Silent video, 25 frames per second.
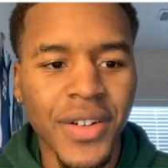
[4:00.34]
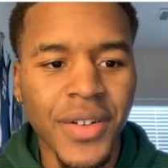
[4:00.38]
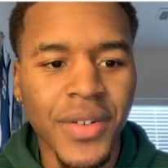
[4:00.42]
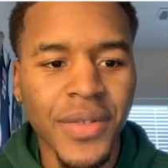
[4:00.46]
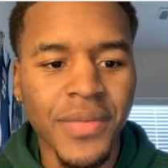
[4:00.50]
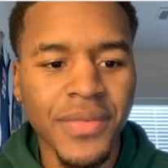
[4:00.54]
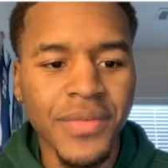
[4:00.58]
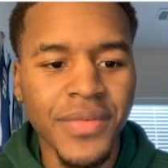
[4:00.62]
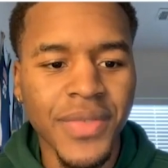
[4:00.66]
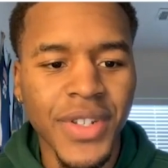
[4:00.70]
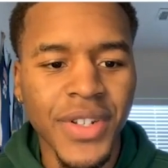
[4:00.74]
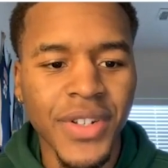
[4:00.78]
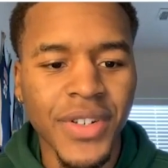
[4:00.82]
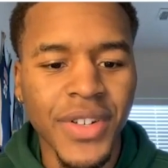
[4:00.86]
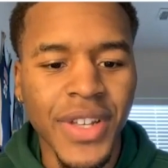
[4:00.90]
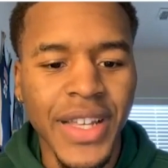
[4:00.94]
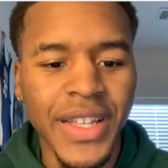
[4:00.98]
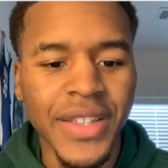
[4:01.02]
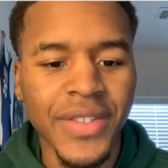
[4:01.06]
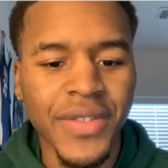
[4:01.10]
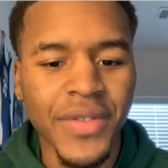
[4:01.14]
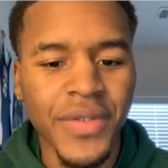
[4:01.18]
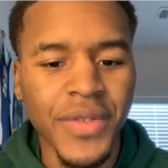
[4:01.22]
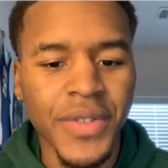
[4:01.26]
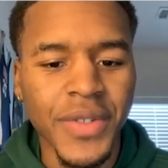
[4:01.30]

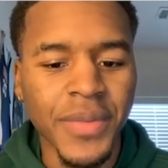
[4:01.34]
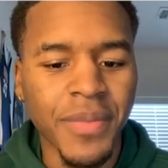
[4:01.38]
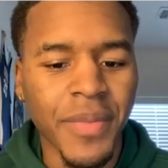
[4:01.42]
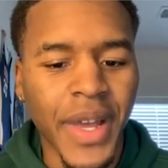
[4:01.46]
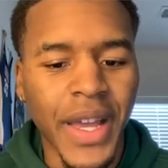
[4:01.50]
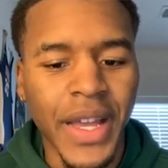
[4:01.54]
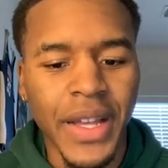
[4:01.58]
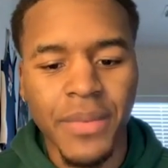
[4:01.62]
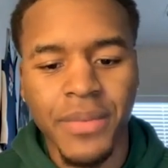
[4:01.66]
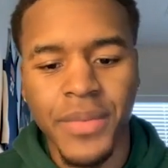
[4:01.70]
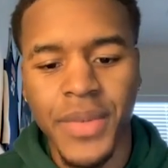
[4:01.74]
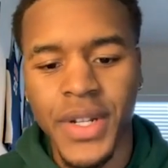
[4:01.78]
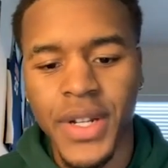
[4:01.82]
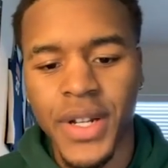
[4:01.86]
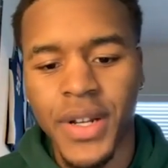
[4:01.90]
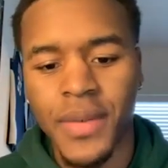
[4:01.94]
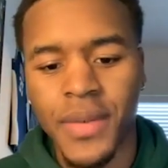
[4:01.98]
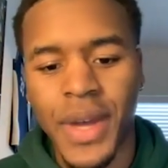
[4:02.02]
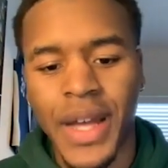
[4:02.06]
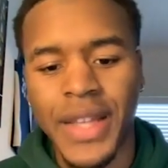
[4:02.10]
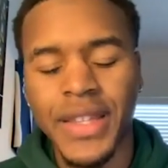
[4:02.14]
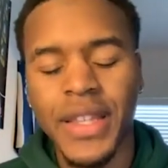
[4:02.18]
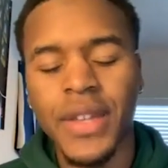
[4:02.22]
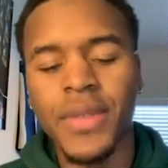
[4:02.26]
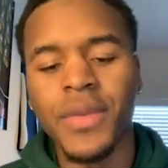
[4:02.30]
getting the respect. But
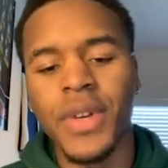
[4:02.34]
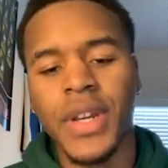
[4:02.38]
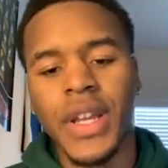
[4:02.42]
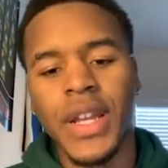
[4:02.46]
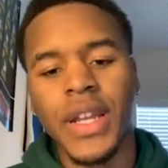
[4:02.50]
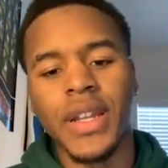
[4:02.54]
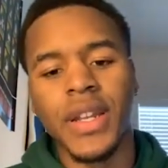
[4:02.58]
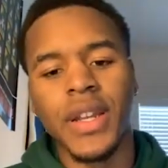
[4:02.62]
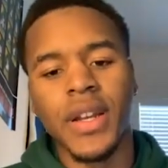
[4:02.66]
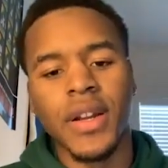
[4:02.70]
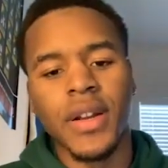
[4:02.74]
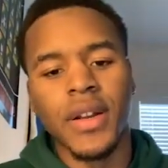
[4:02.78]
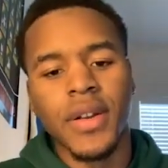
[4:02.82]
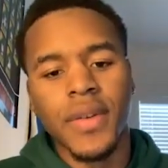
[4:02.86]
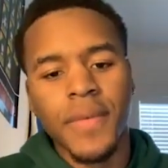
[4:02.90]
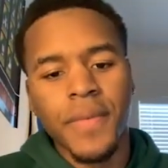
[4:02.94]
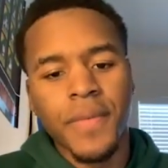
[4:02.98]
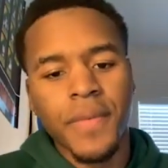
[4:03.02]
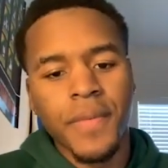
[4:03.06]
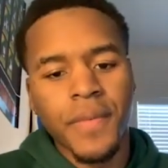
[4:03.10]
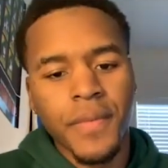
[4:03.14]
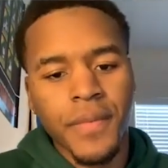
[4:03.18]
I think we're getting there.